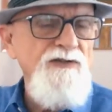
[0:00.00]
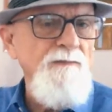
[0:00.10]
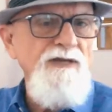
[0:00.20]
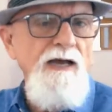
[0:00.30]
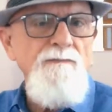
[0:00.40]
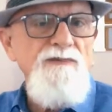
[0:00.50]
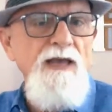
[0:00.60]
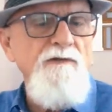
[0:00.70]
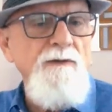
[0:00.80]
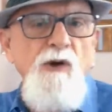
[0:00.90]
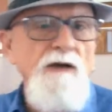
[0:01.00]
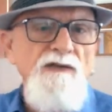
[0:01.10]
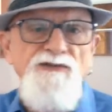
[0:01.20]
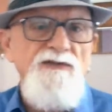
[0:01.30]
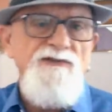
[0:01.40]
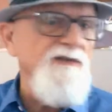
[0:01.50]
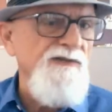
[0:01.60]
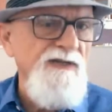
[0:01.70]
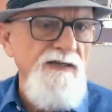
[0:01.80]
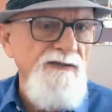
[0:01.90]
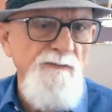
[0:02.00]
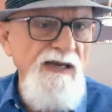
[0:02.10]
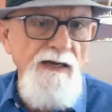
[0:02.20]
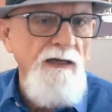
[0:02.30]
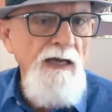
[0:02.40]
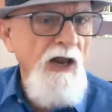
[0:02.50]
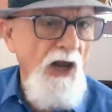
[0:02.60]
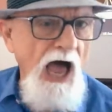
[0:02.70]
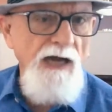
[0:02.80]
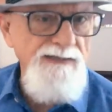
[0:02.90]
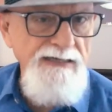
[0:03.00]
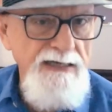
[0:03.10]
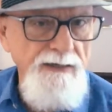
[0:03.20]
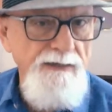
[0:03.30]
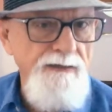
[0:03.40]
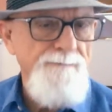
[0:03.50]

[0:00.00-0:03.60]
sometimes having Parkinson's disease, being locked in.